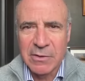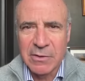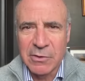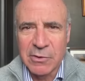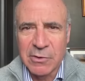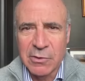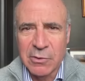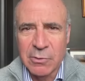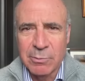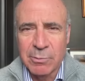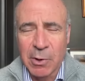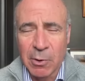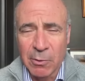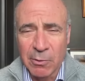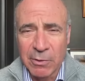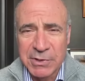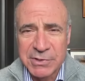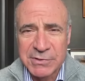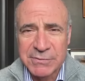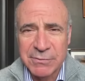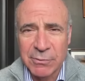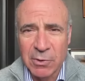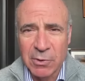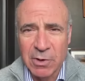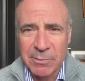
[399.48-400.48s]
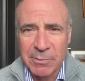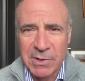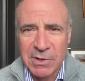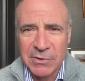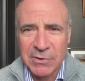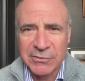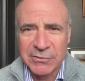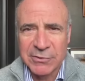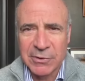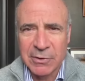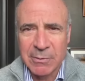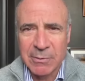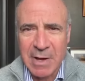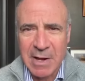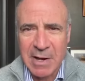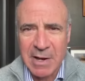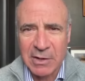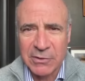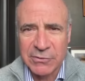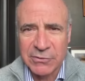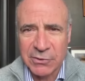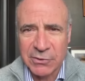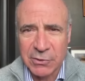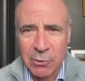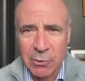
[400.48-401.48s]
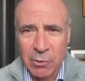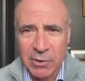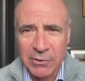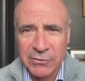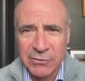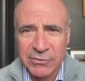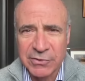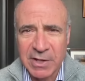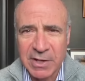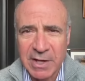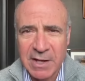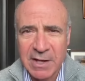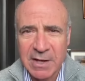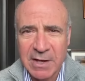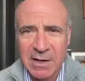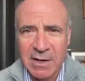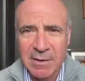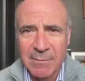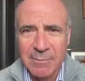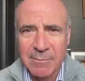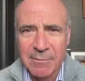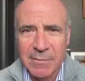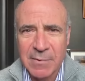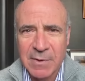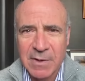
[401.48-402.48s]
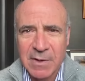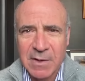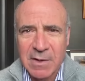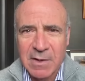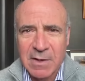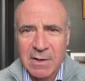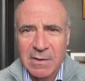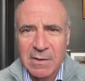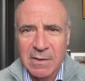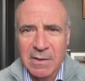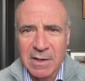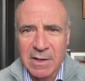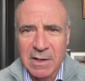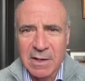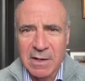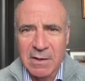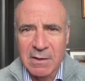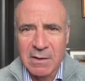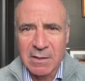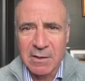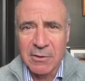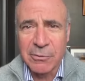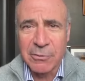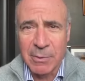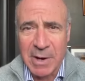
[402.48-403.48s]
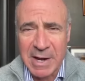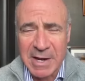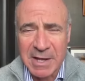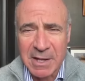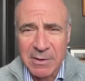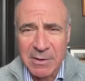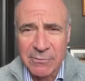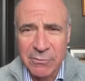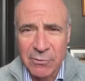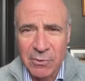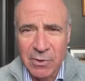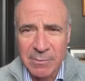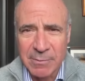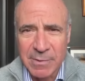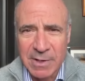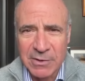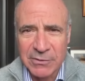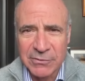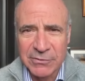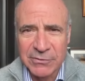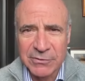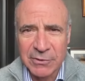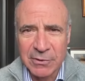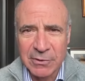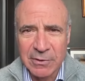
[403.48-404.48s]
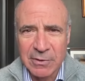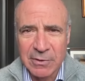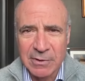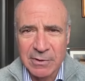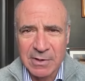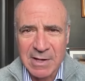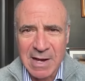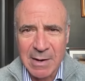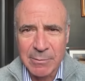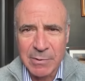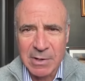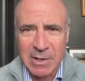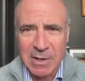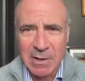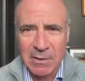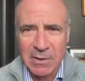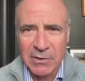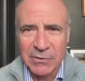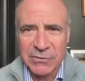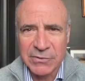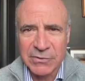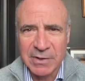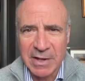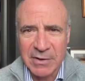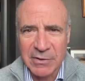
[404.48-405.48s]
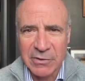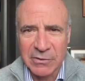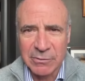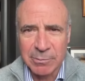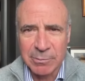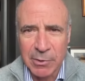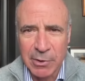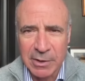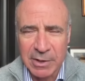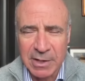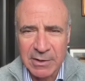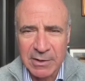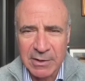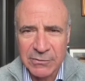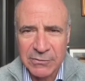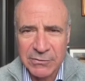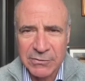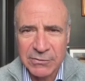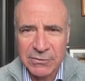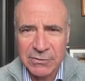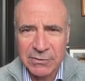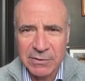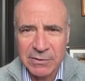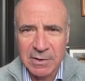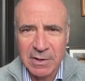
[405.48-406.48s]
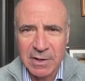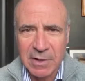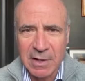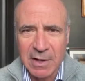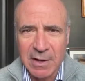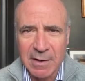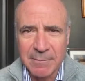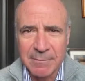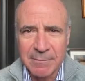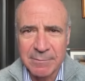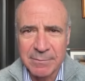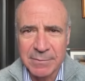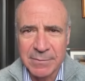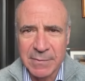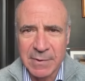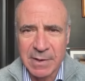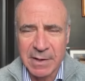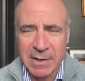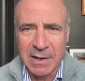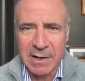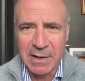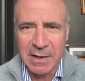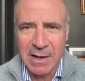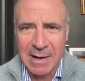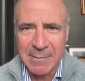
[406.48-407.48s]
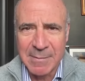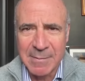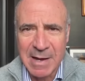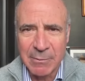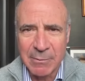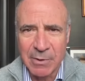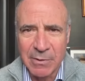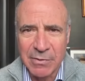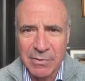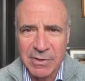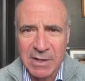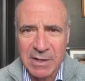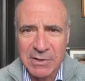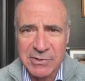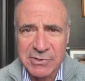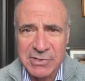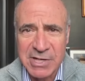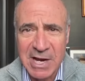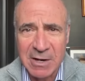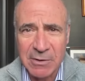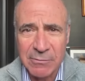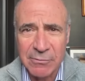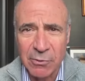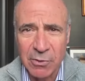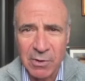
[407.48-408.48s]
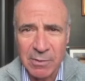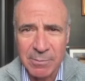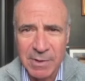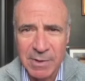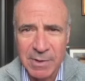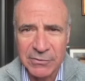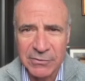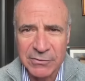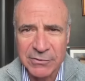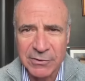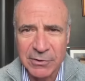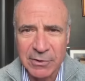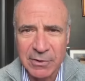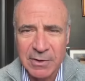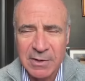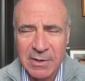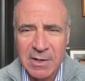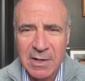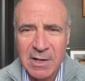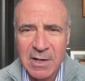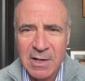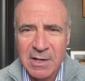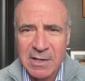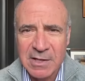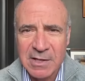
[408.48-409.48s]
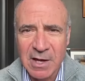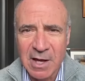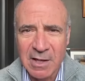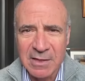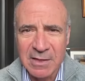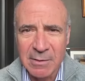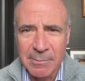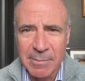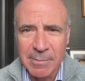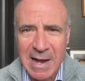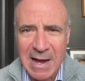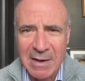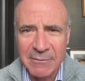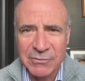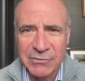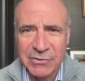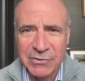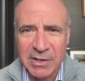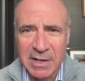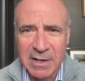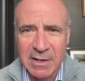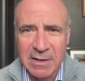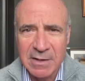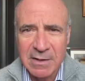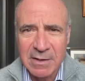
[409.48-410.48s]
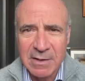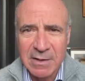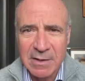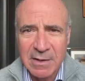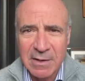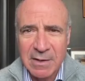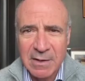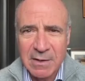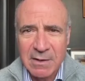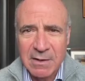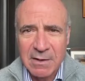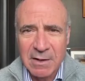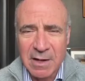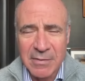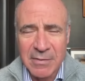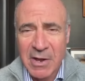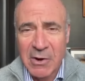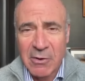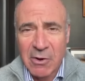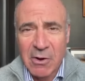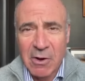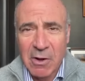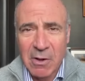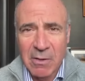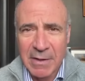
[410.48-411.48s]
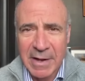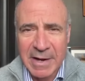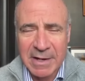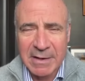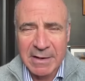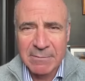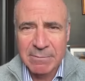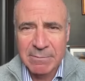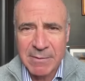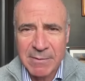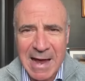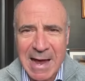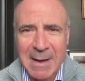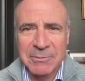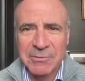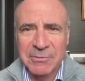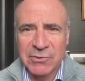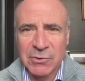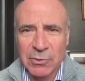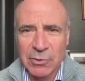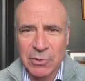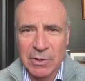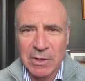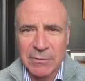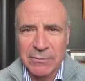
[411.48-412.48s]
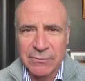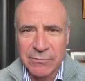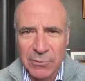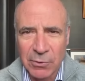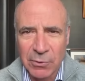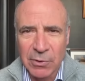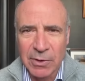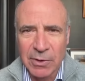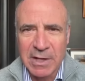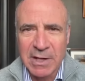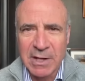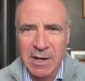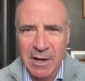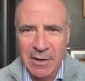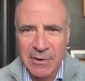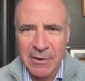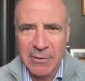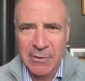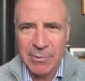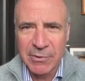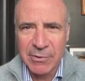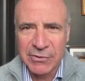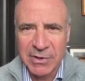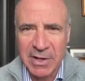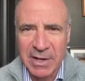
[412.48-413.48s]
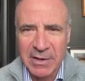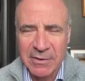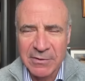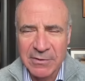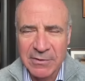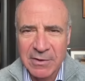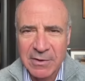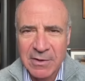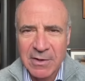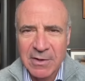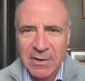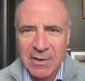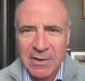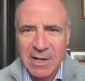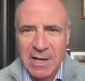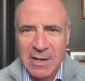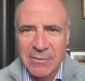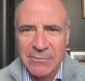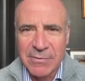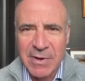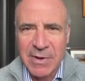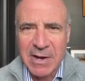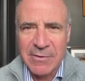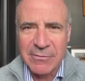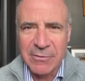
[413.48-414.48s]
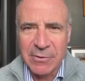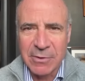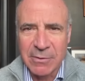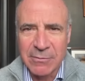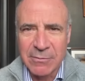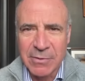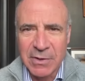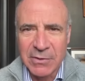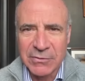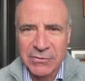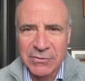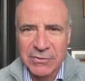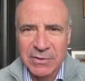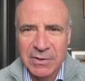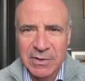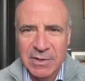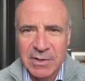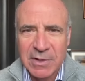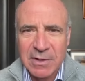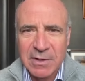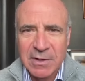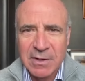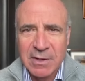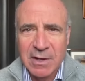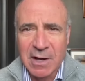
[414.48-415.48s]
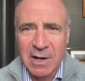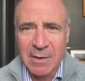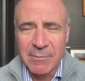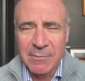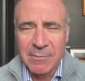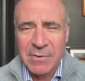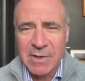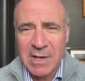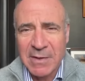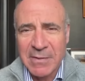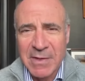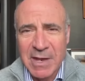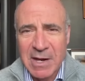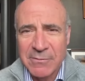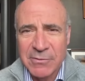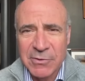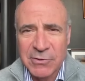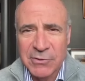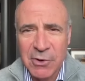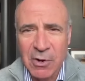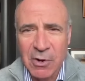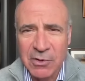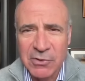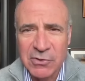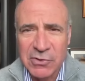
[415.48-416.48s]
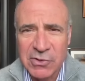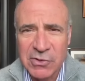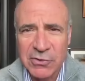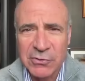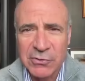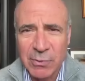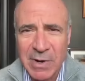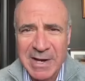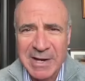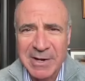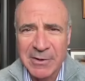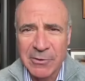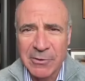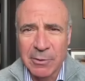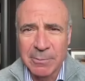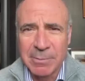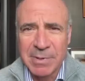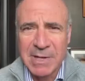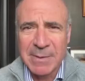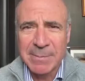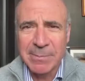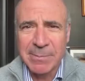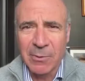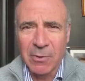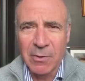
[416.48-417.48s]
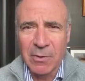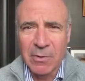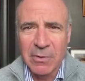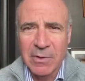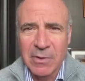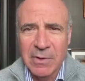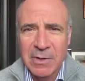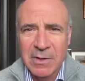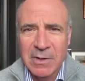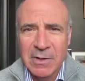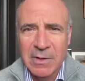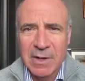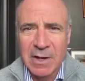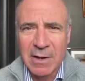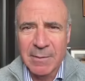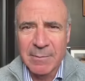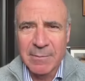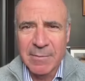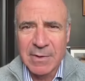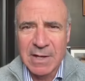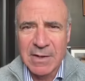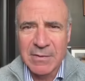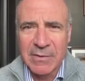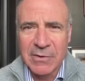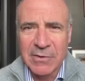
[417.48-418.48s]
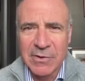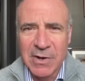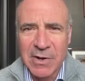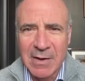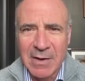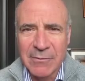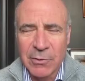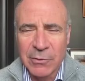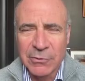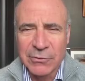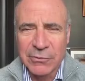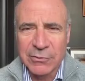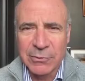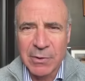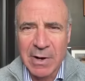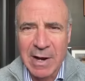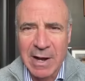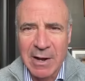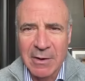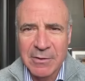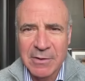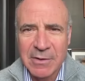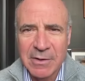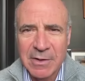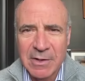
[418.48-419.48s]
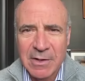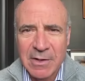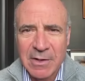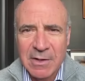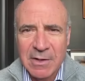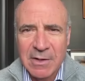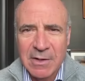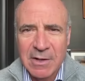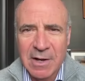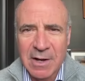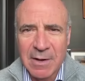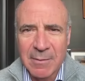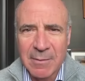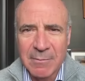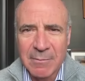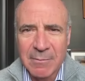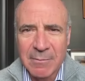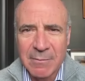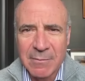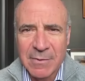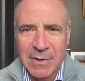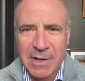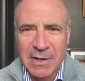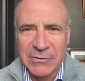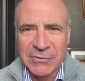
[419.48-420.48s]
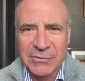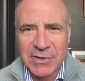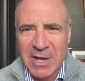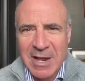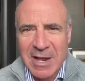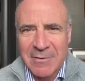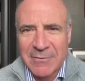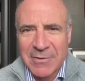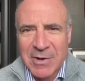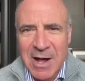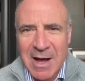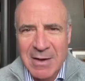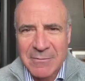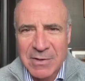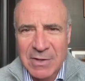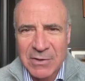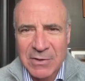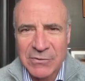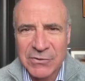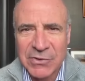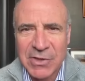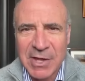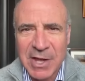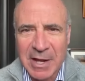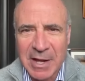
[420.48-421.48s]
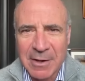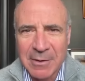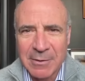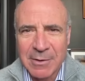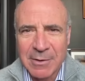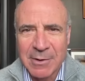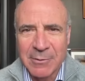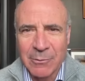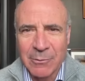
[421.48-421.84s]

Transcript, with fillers: the new Polish foreign minister, Radek Sikorski, um, the Lithuanian Foreign Minister Gabrielis Landis um, I met with the Czech Foreign Minister Jan Lepavsky, and they're all like absolutely fully 100% in favor of this. Um, and then if you talk to just regular people um, in the Davos crowd, um, it's kind of an obvious thing.